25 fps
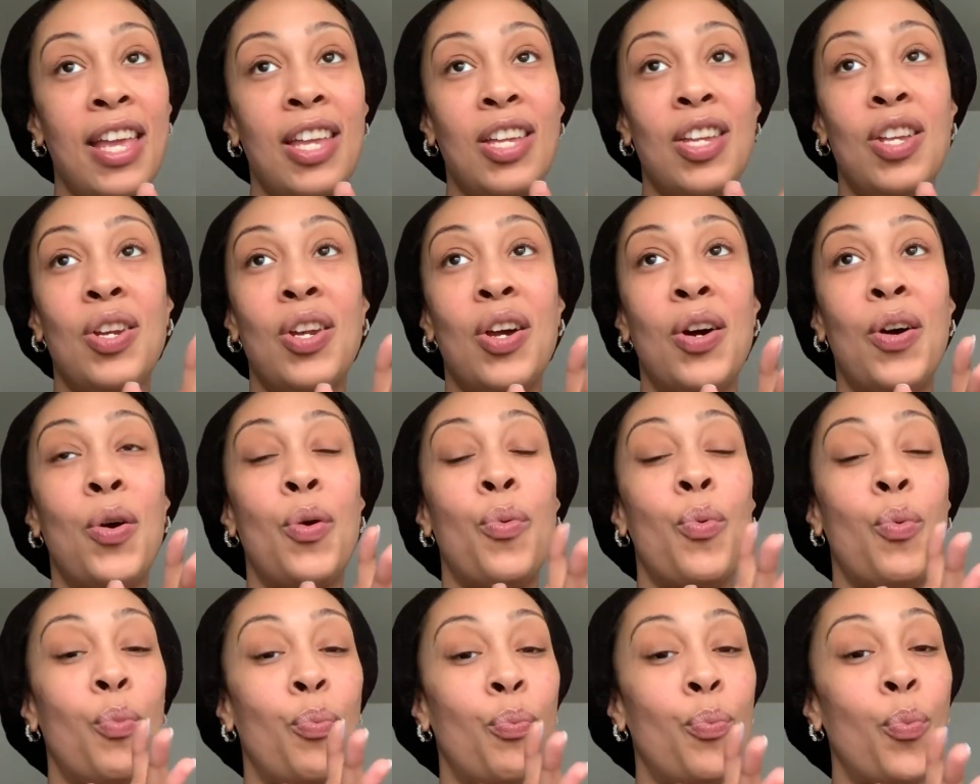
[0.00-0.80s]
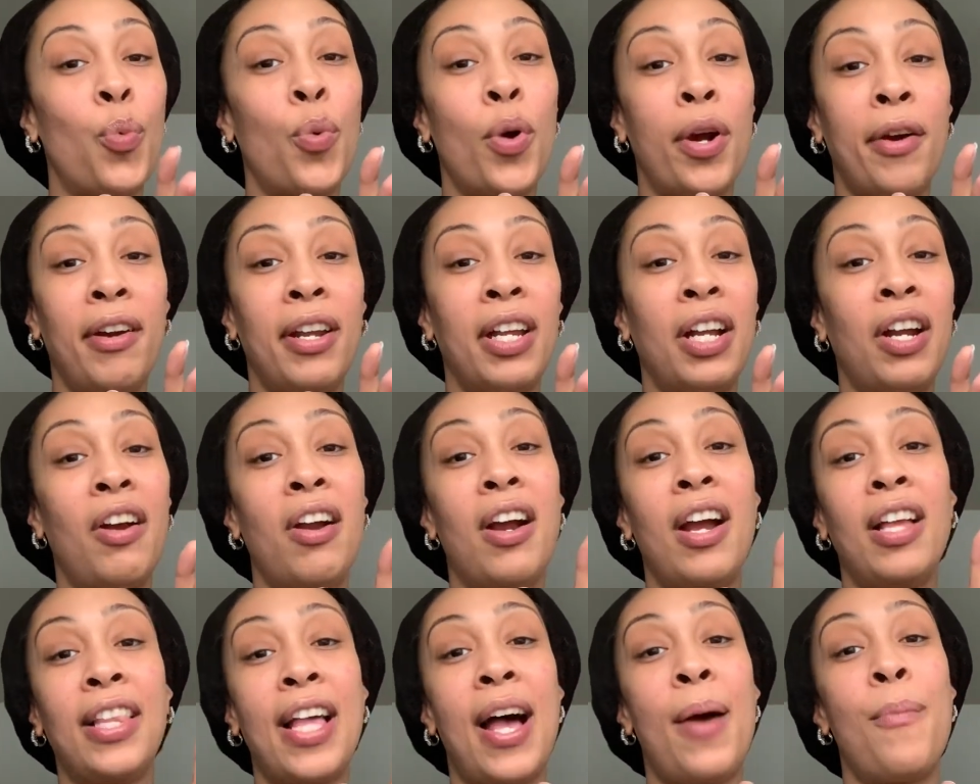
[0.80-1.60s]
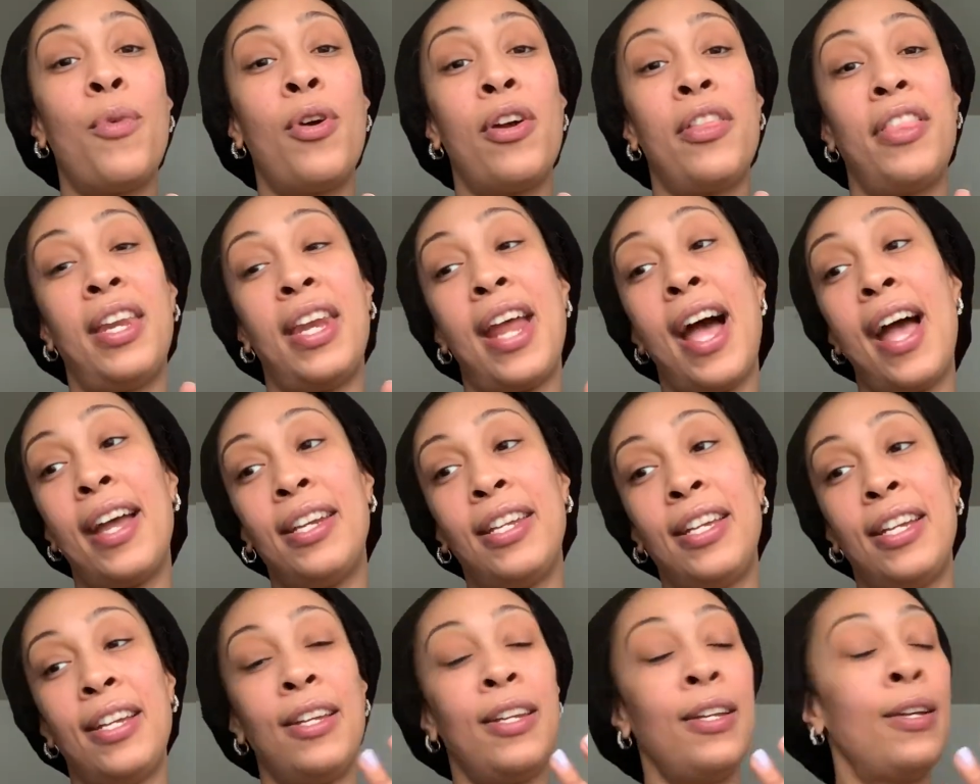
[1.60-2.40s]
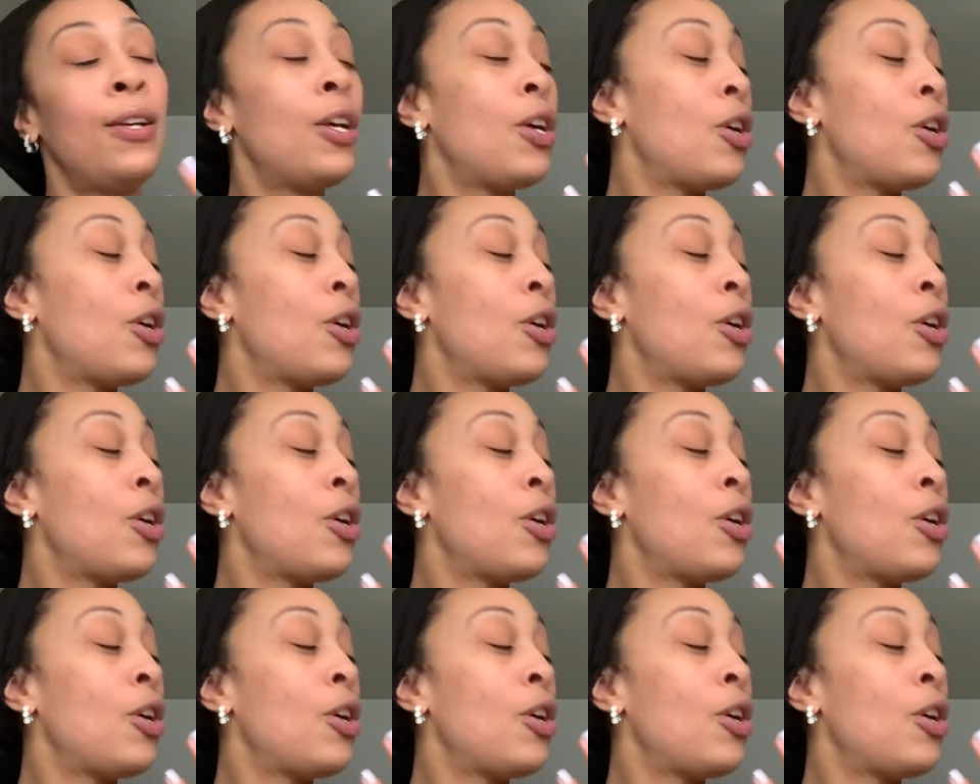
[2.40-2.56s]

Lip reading: you know, wearing her a lot more than I did.